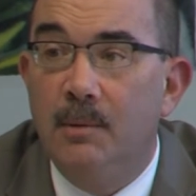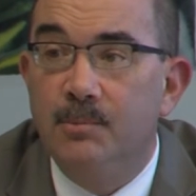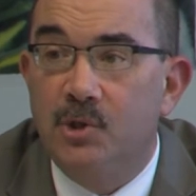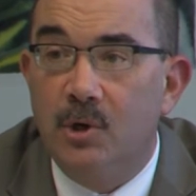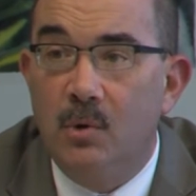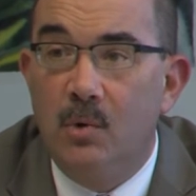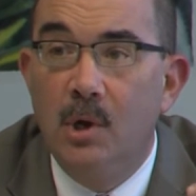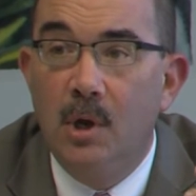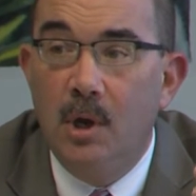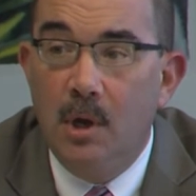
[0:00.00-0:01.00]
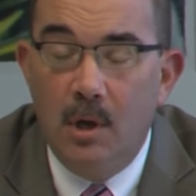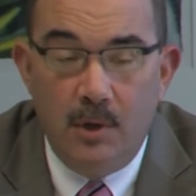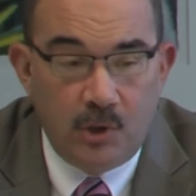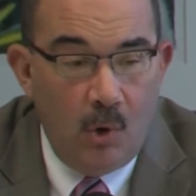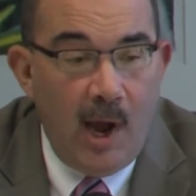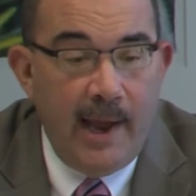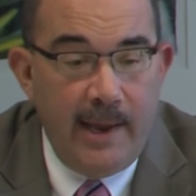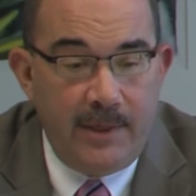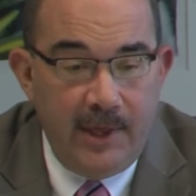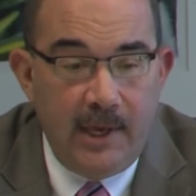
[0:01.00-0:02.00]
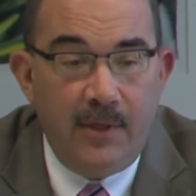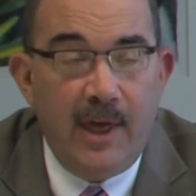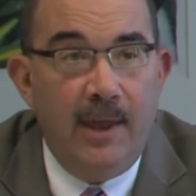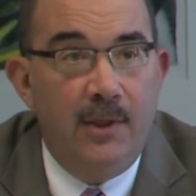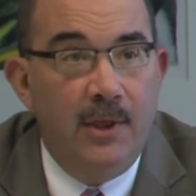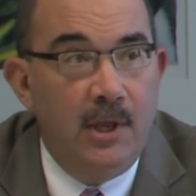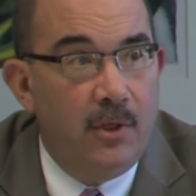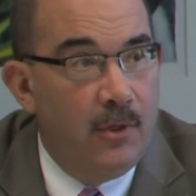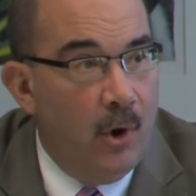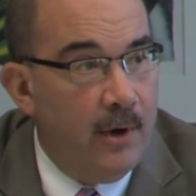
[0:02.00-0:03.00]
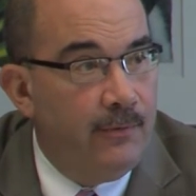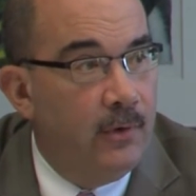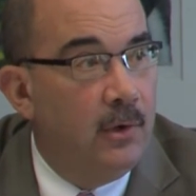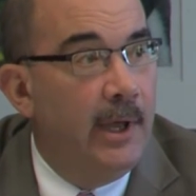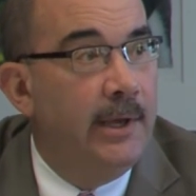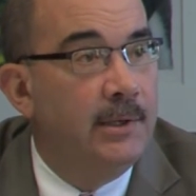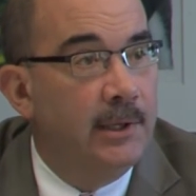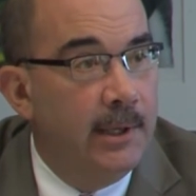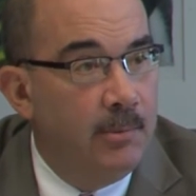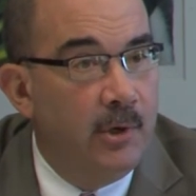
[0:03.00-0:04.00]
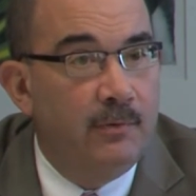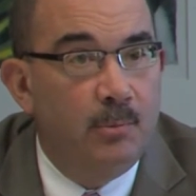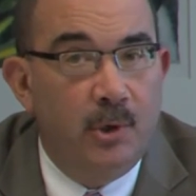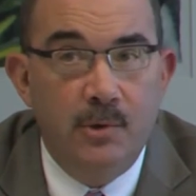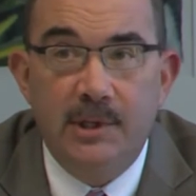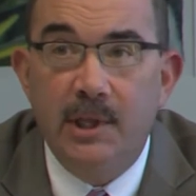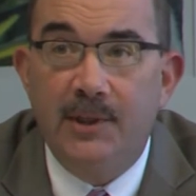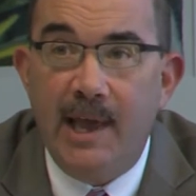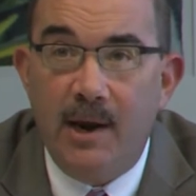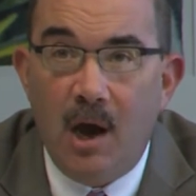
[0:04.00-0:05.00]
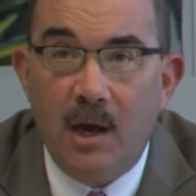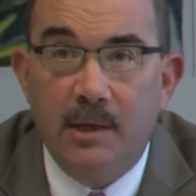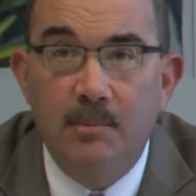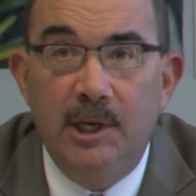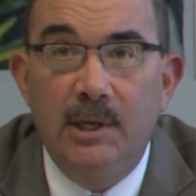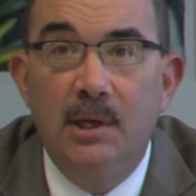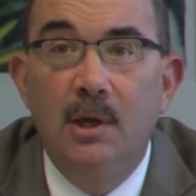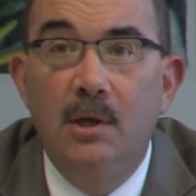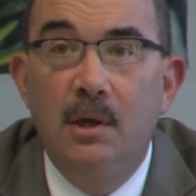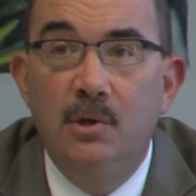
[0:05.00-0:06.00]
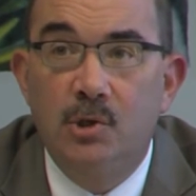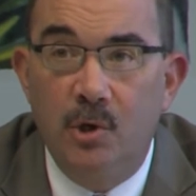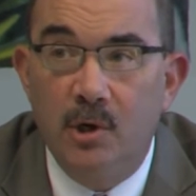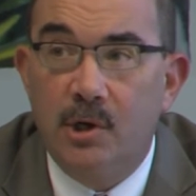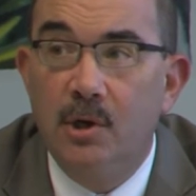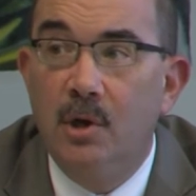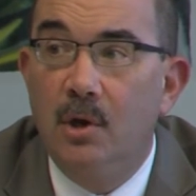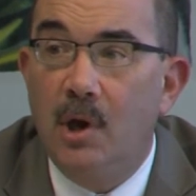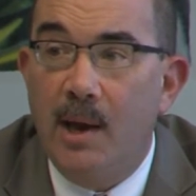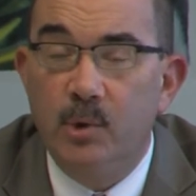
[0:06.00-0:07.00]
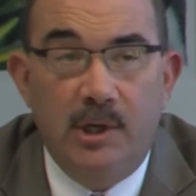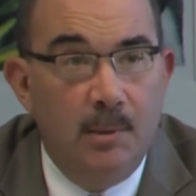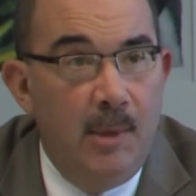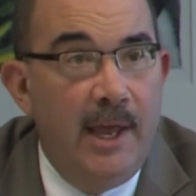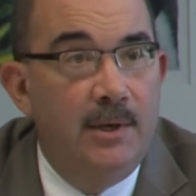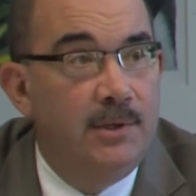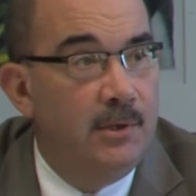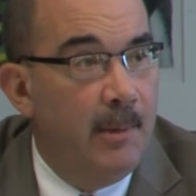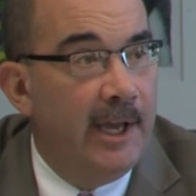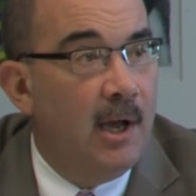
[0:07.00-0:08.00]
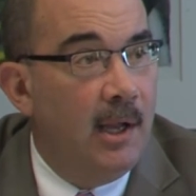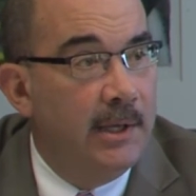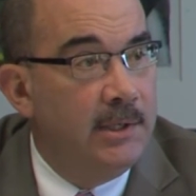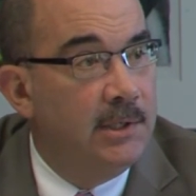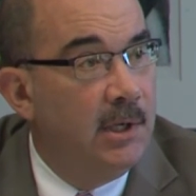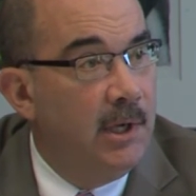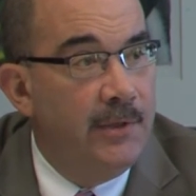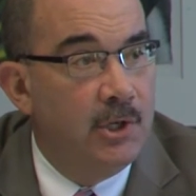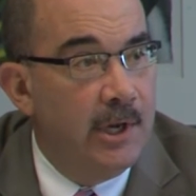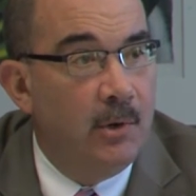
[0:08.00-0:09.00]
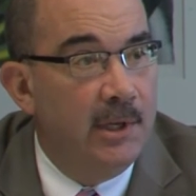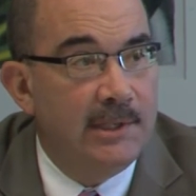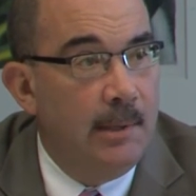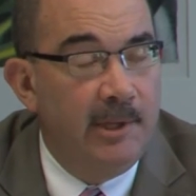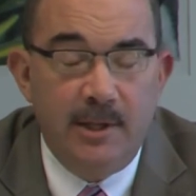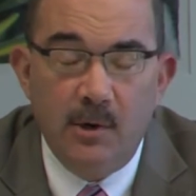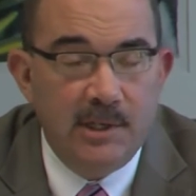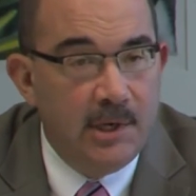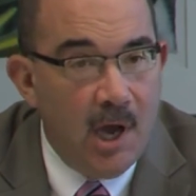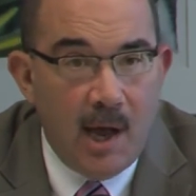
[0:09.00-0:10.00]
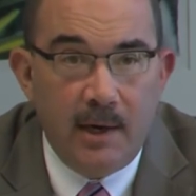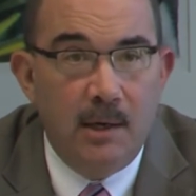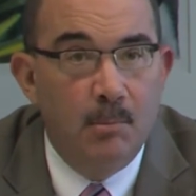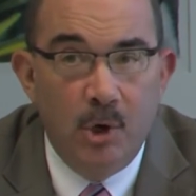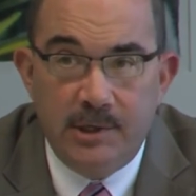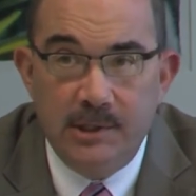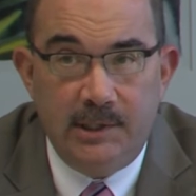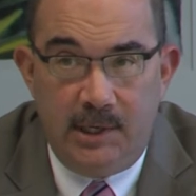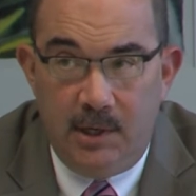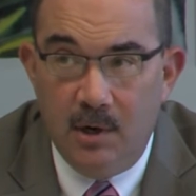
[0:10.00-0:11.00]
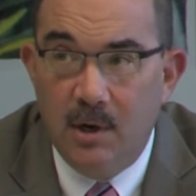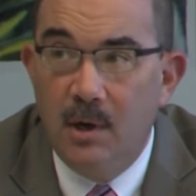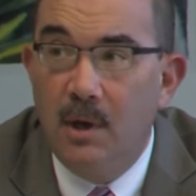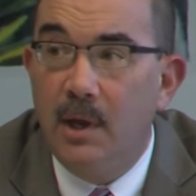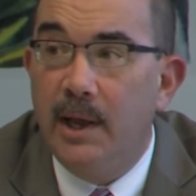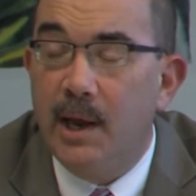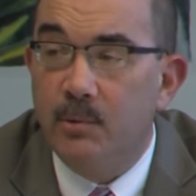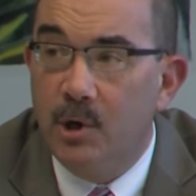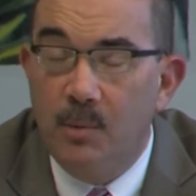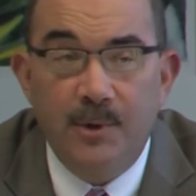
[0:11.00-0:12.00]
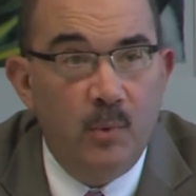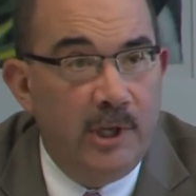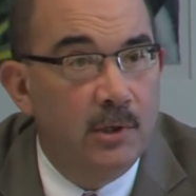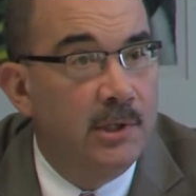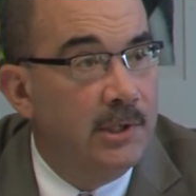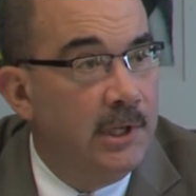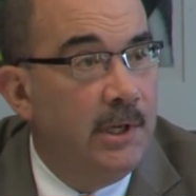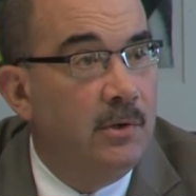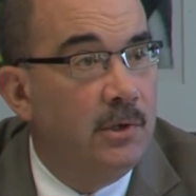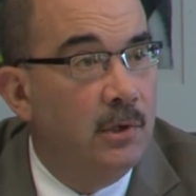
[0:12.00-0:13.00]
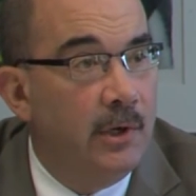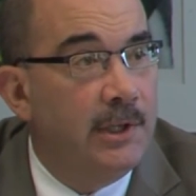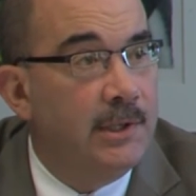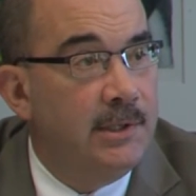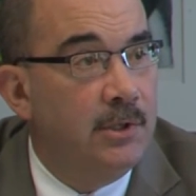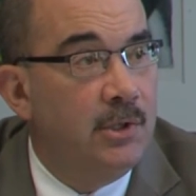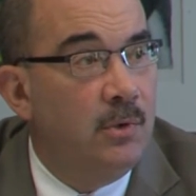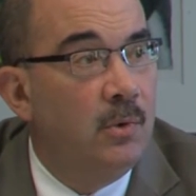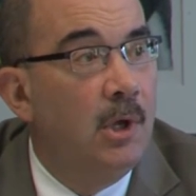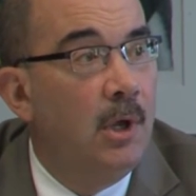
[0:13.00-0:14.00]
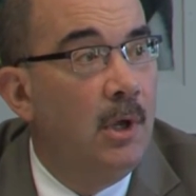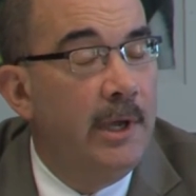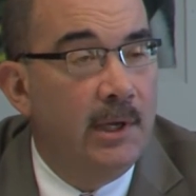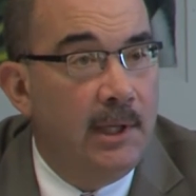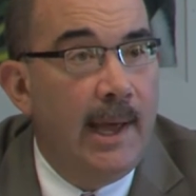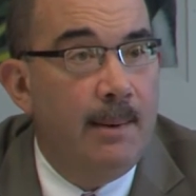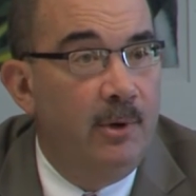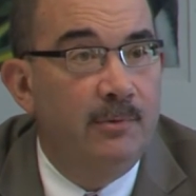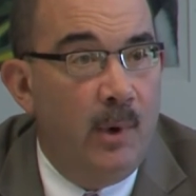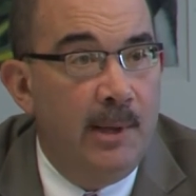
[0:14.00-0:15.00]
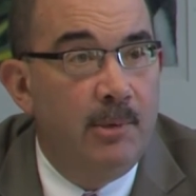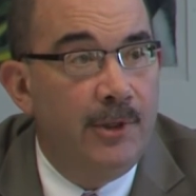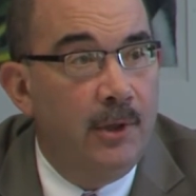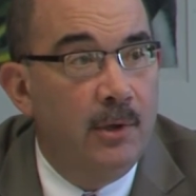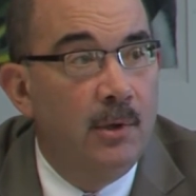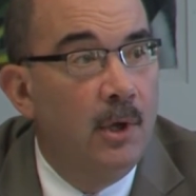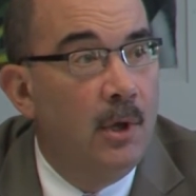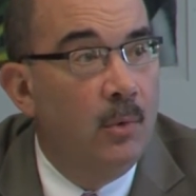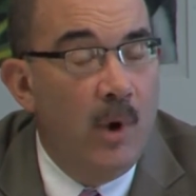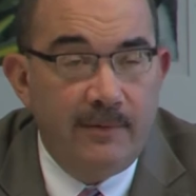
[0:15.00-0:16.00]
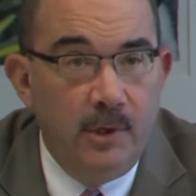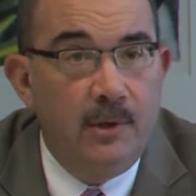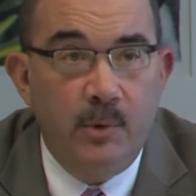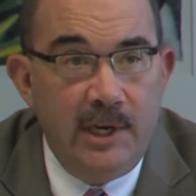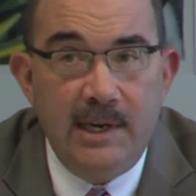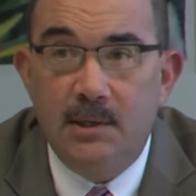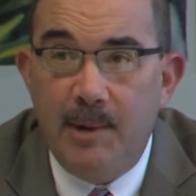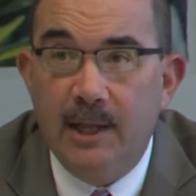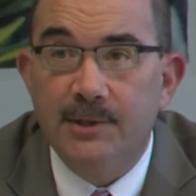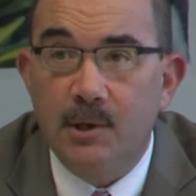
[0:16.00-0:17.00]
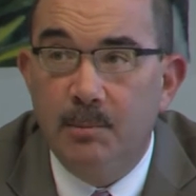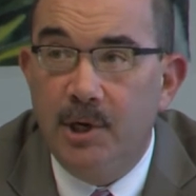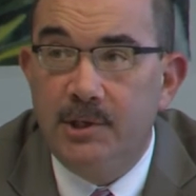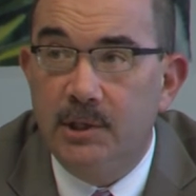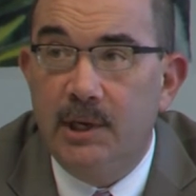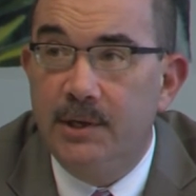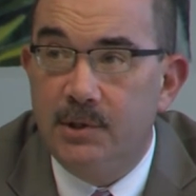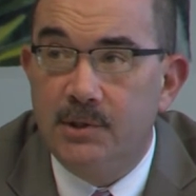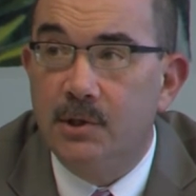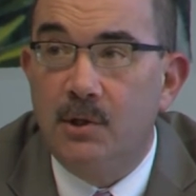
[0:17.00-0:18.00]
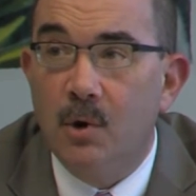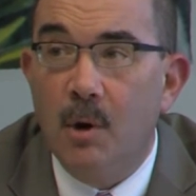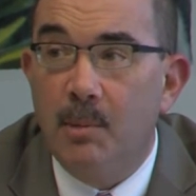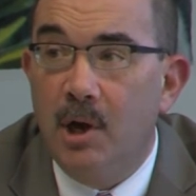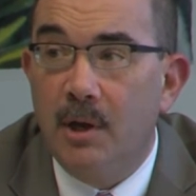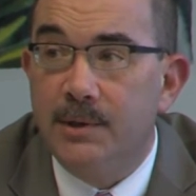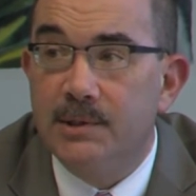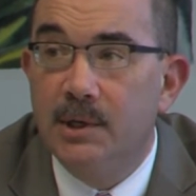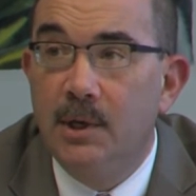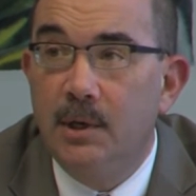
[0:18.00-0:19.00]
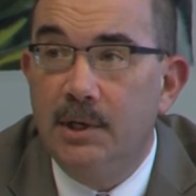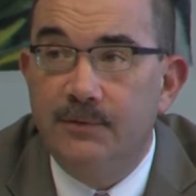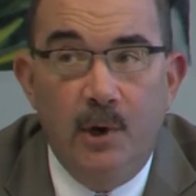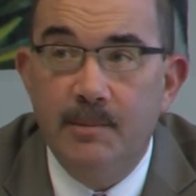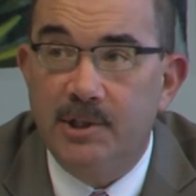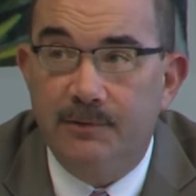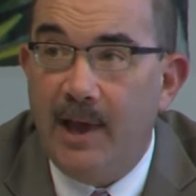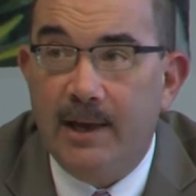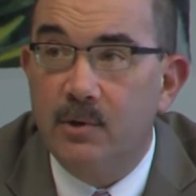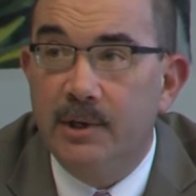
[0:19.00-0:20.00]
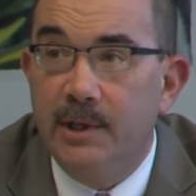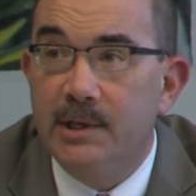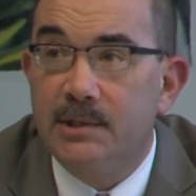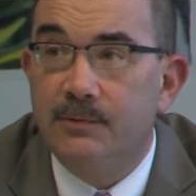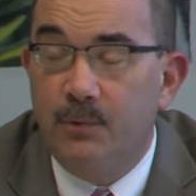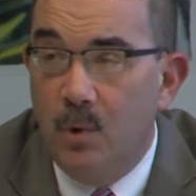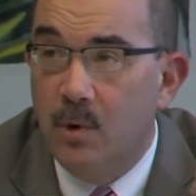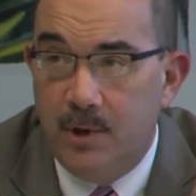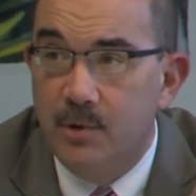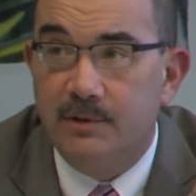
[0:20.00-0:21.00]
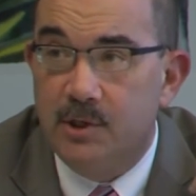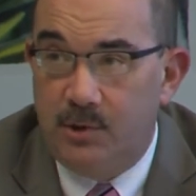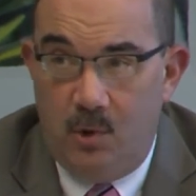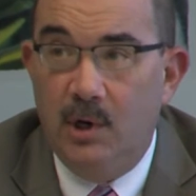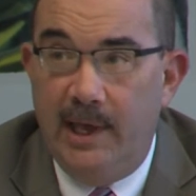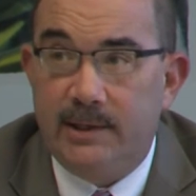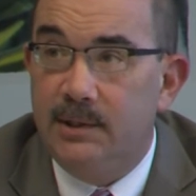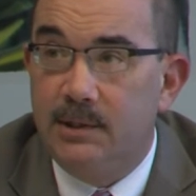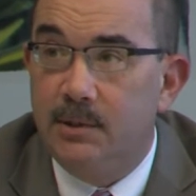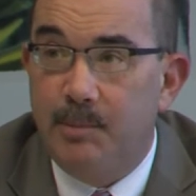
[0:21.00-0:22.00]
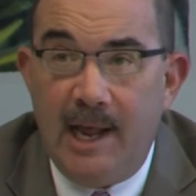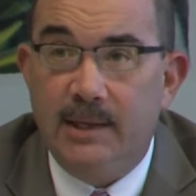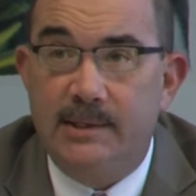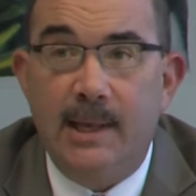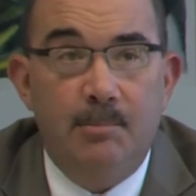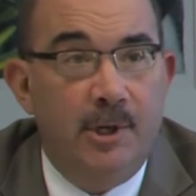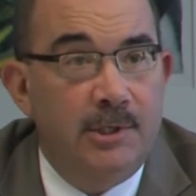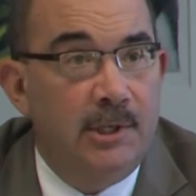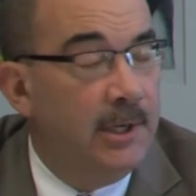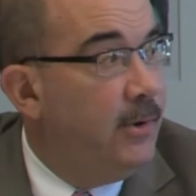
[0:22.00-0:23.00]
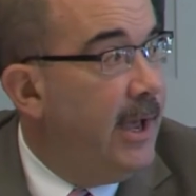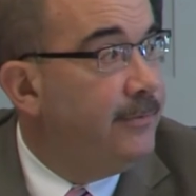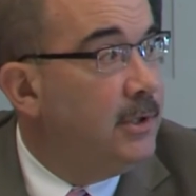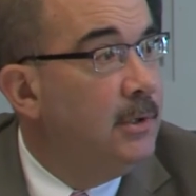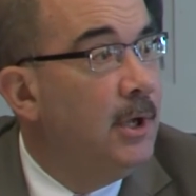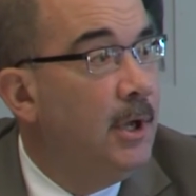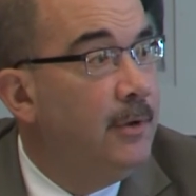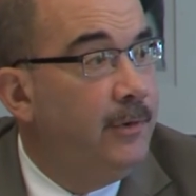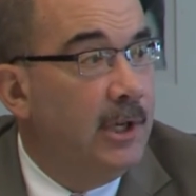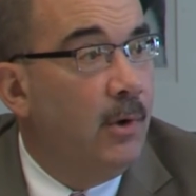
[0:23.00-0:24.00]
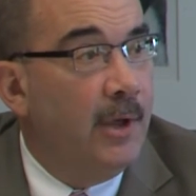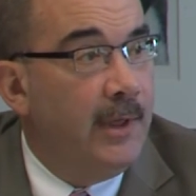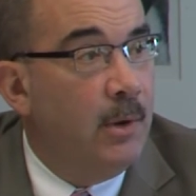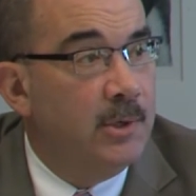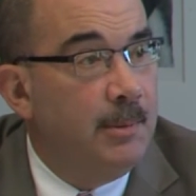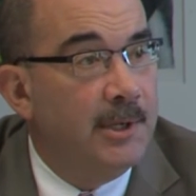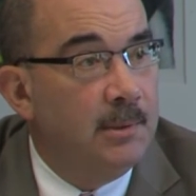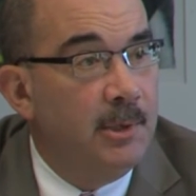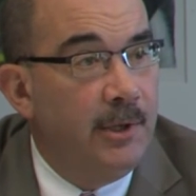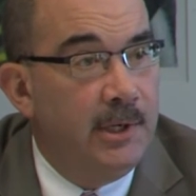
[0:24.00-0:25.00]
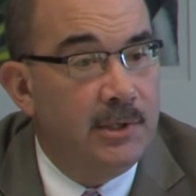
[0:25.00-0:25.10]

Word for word: So, so I think that the thoughtful and deliberative approach that the ad hoc committee took, I would commend to my colleagues in the General Assembly. There is not an emergency here, and I would hope that we could continue to look at this issue in a collaborative way, but the revenue that we need to balance our budget and to secure our bonds is very much a factor in this for those of us who are elected to balance that budget and who have to figure out that responsibility.